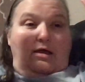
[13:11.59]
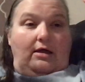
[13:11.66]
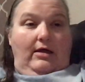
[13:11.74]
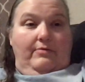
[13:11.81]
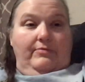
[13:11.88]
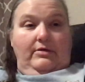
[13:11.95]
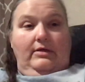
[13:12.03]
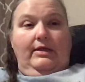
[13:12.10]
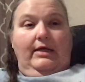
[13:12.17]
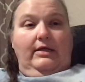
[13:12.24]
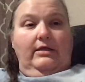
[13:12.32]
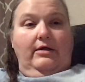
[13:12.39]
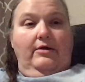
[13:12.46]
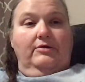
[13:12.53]
I'm going to
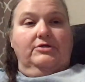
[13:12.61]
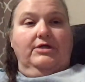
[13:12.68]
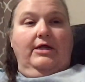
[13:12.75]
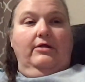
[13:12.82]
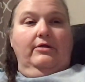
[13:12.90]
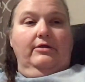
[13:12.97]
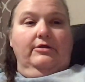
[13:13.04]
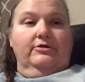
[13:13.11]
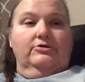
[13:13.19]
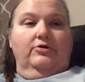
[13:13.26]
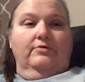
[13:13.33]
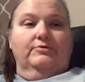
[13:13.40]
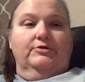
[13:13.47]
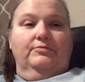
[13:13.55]
link their channel in the
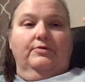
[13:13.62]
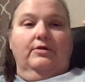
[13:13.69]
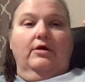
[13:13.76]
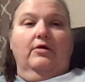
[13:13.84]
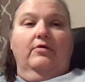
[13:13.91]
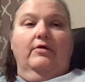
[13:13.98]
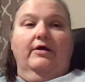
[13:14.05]
description below.